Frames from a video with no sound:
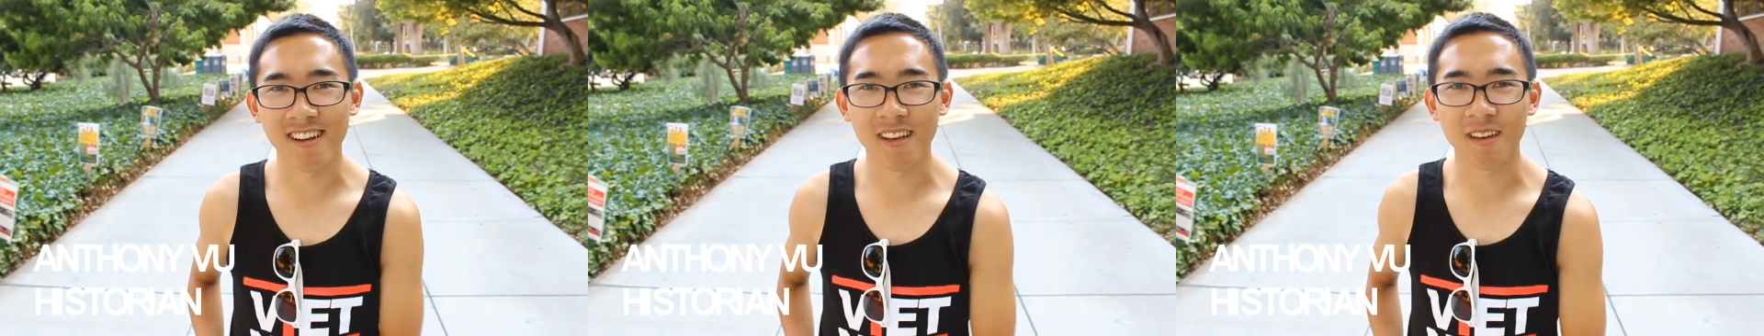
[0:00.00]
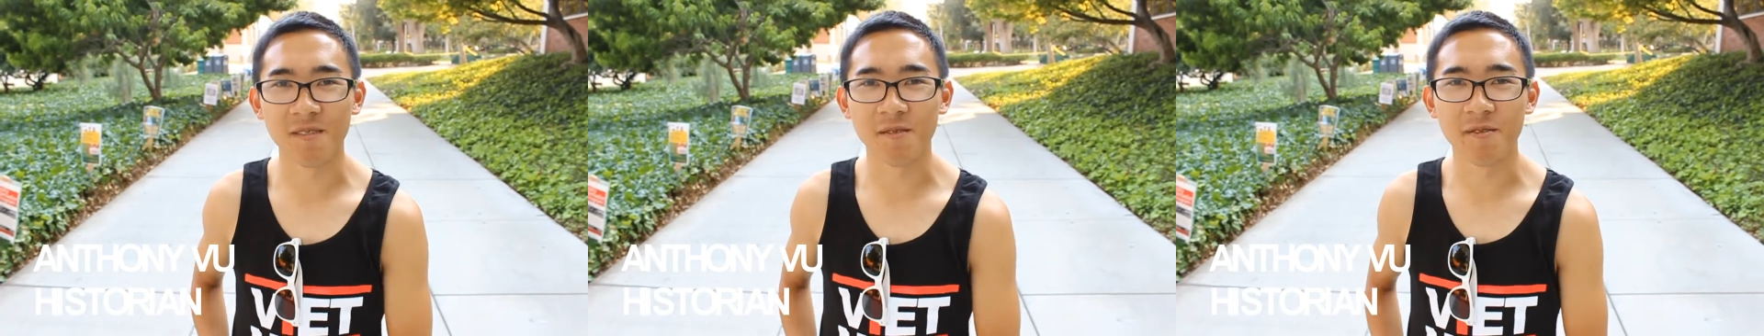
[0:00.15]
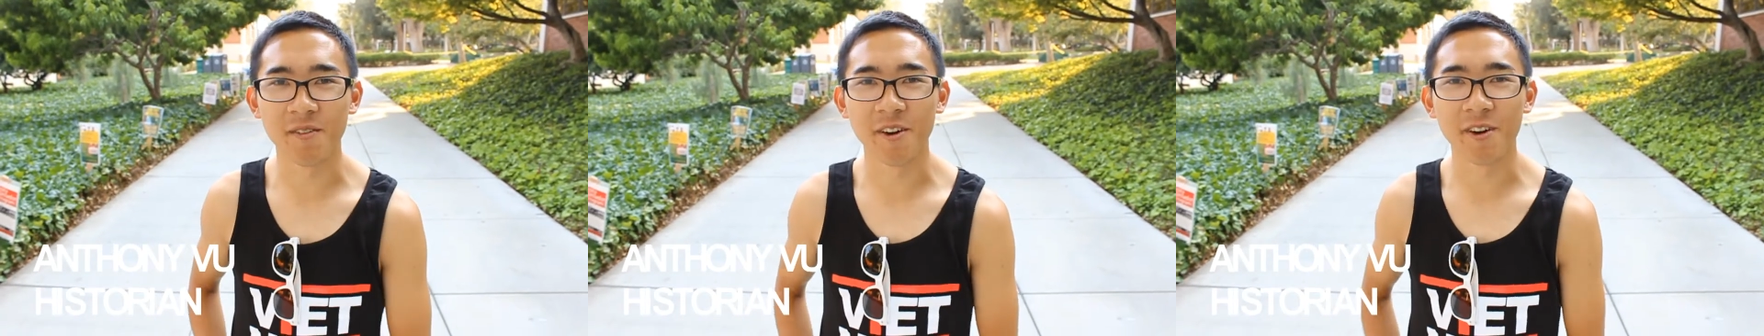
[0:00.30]

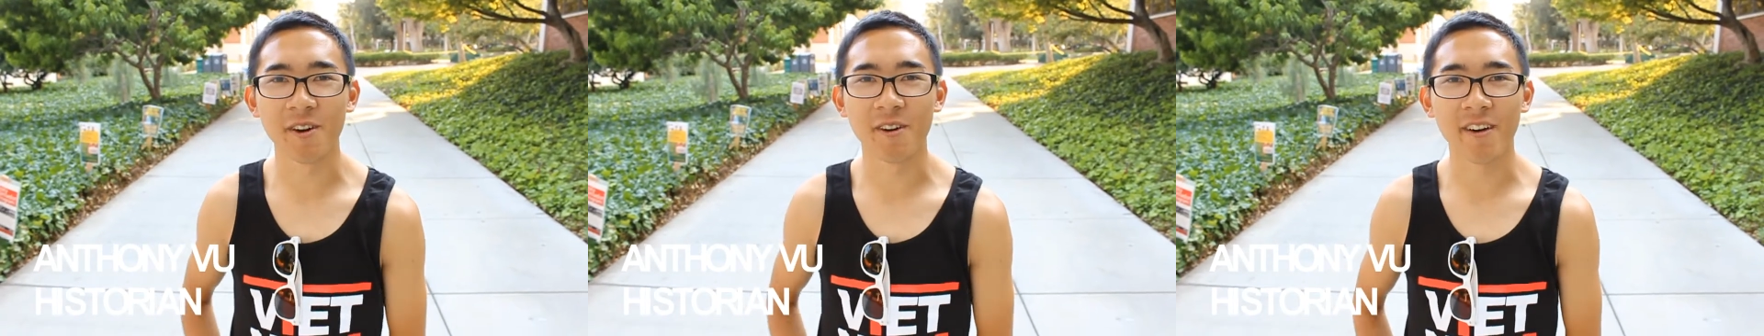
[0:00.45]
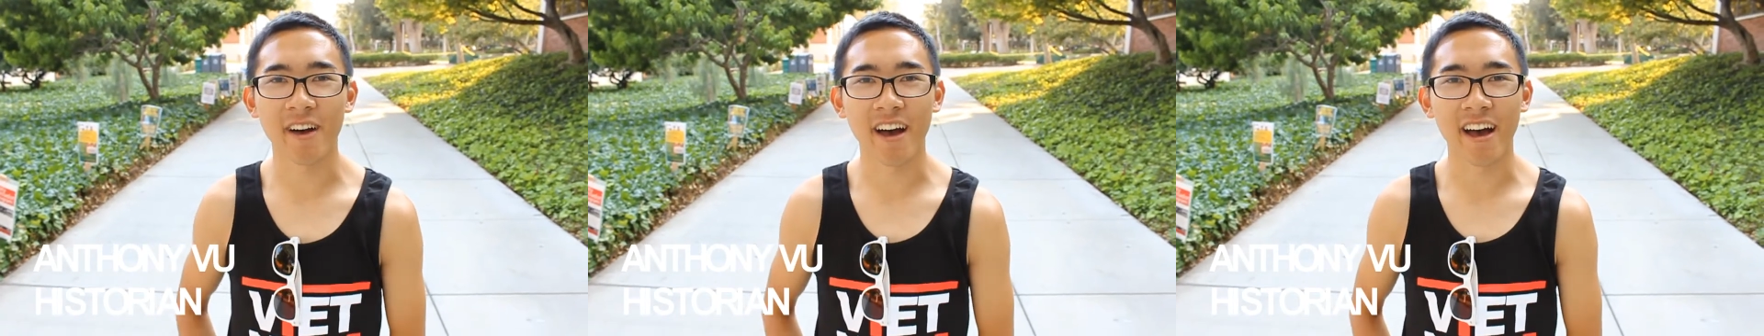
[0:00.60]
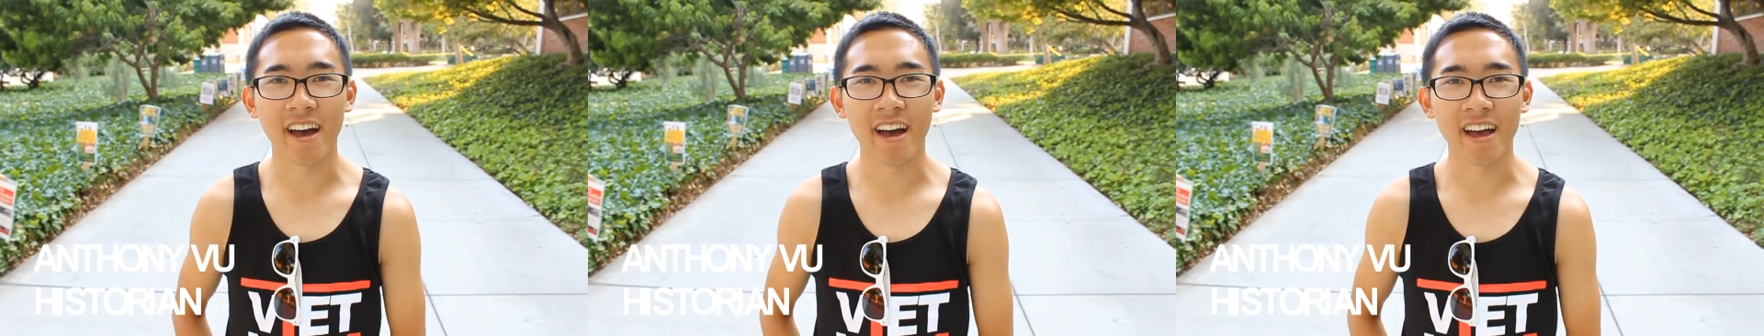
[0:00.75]

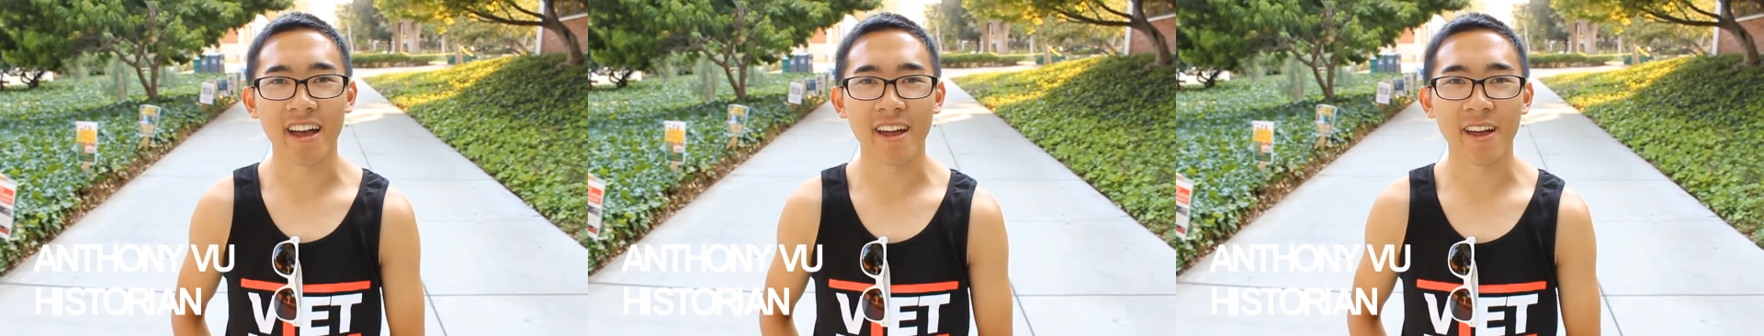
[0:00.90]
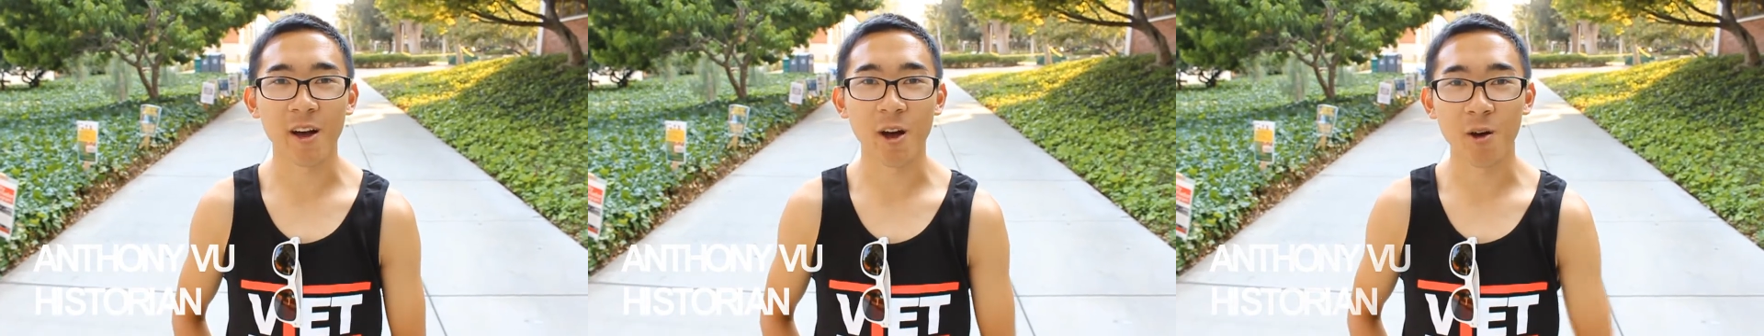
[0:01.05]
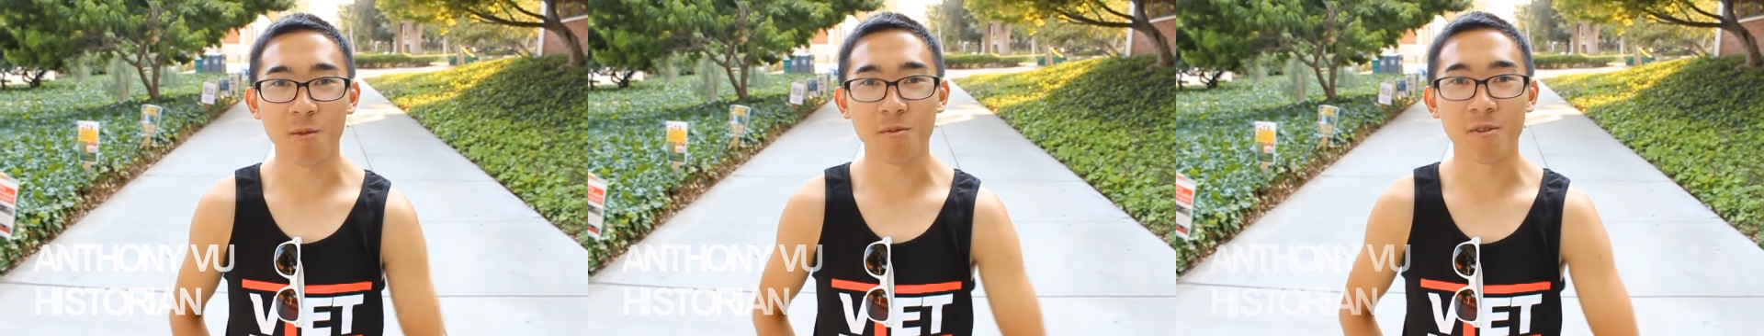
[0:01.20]
Kimbo,
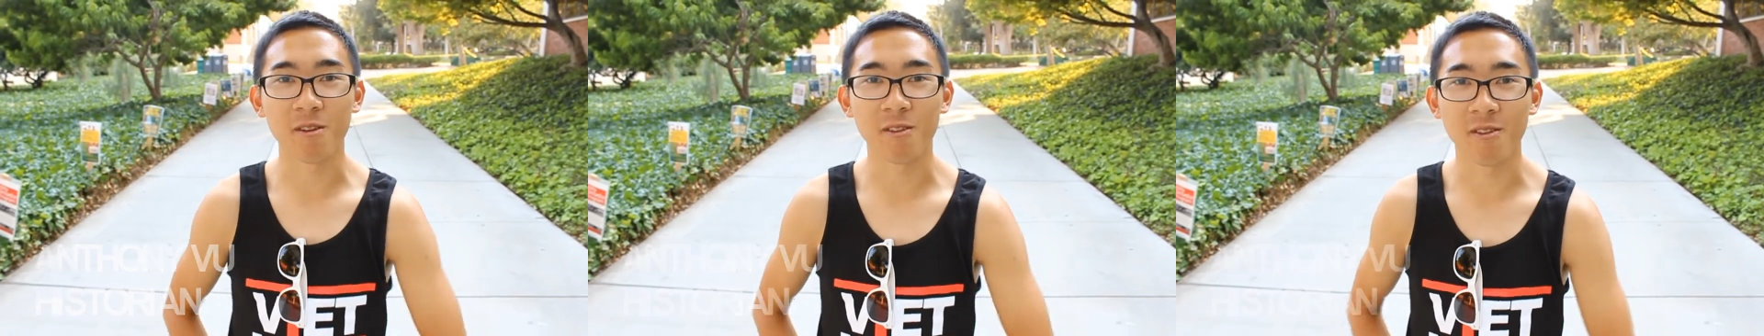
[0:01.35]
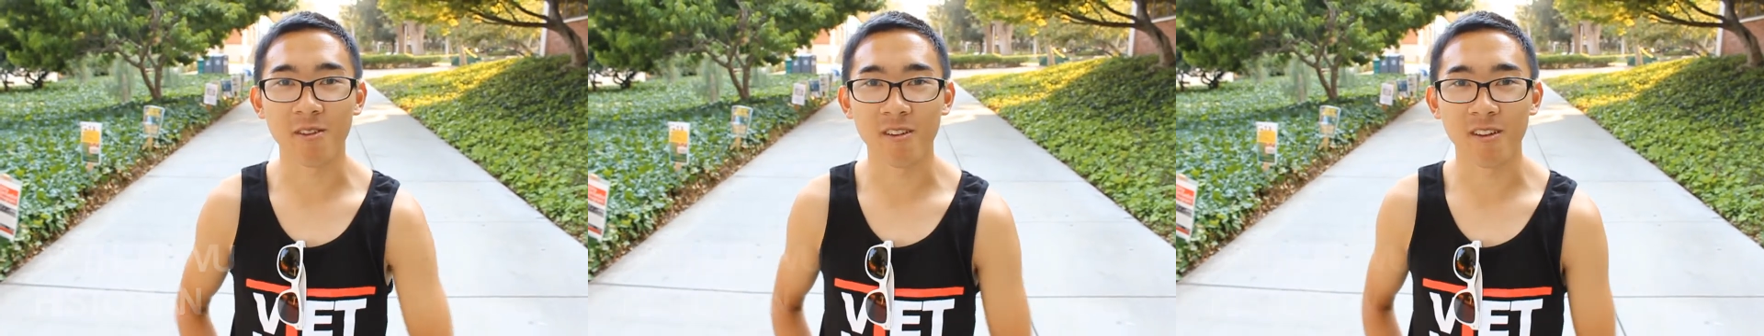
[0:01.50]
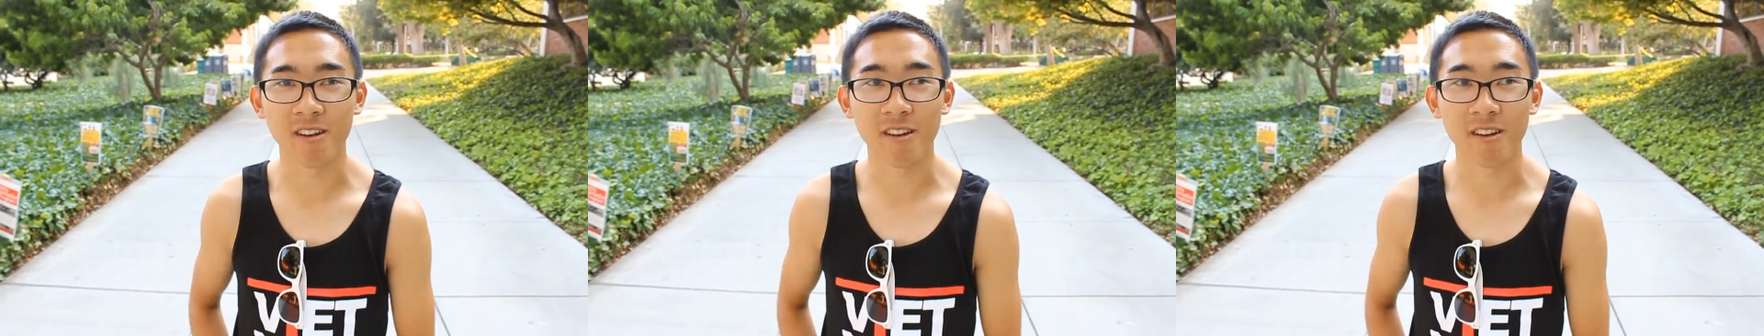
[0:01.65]
I hope you,